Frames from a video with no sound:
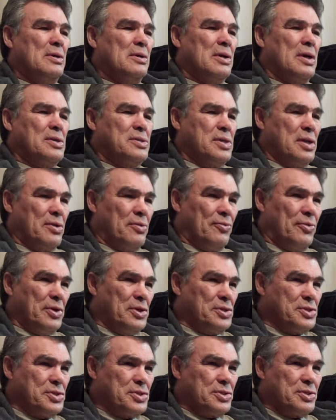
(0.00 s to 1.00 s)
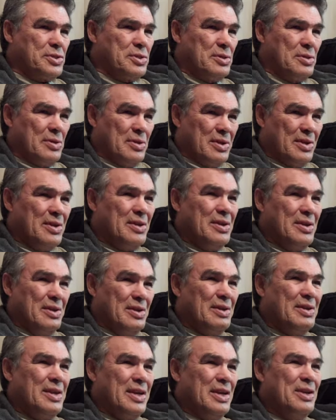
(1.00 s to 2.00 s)
because it freezes
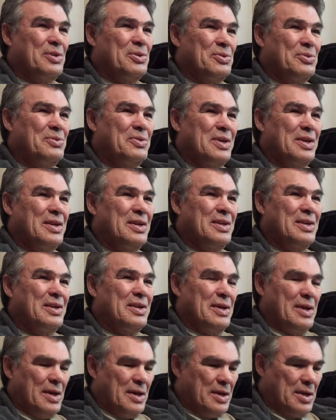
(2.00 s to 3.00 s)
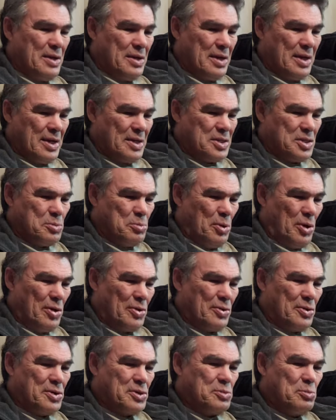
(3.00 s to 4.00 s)
into it, and it gets
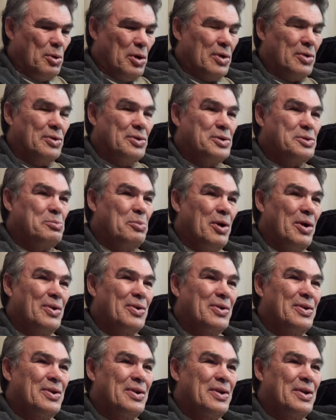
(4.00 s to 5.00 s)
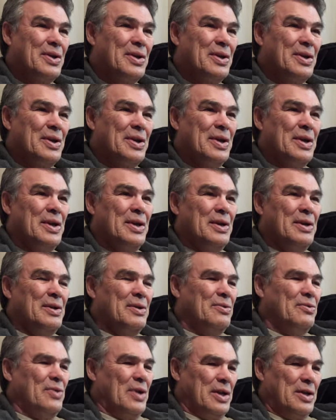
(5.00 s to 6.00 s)
smaller and smaller and smaller.
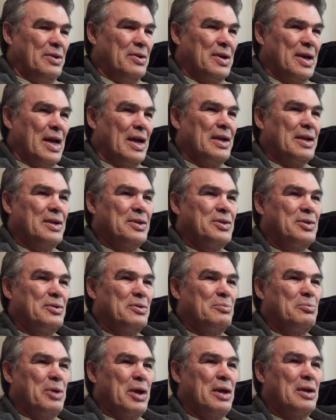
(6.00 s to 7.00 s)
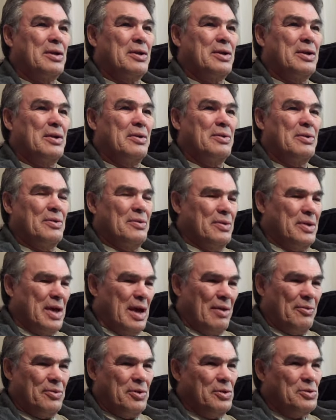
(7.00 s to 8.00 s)
Finally, you can't get your pail in there. You
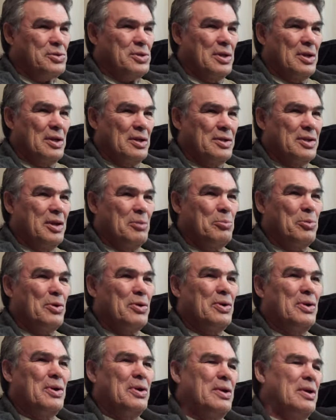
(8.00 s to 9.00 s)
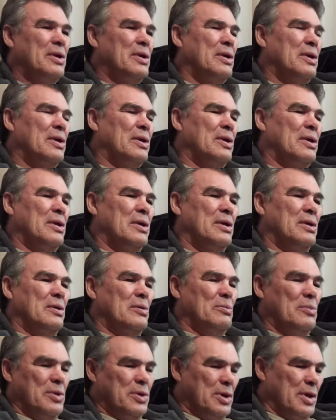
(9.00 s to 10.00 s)
have to use a little dipper,
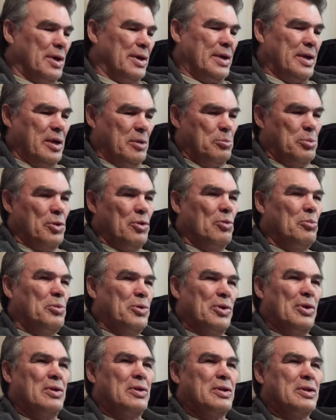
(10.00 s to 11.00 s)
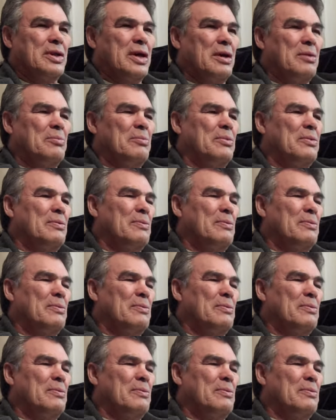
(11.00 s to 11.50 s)
but you got to keep it open all the time.